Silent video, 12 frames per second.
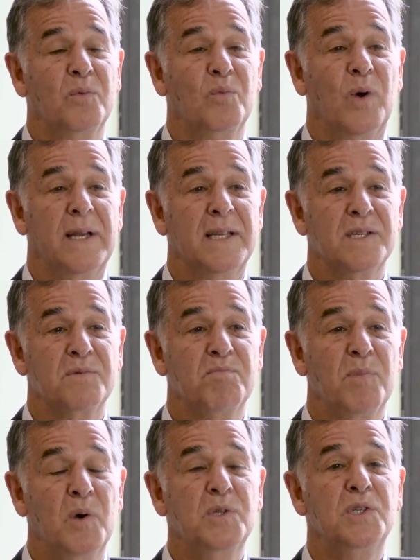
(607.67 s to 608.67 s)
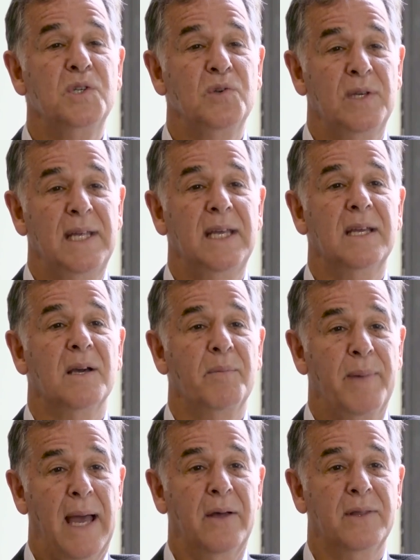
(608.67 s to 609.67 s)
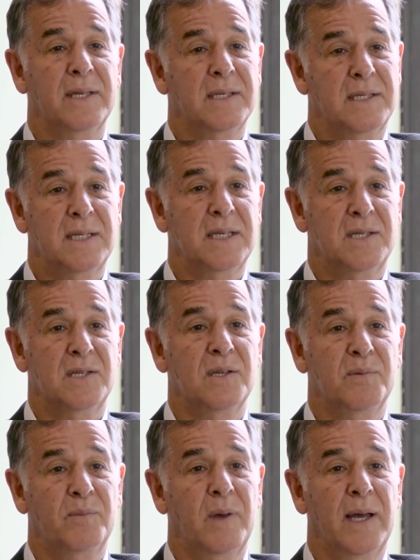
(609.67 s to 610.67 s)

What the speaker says: what is most unique about this system,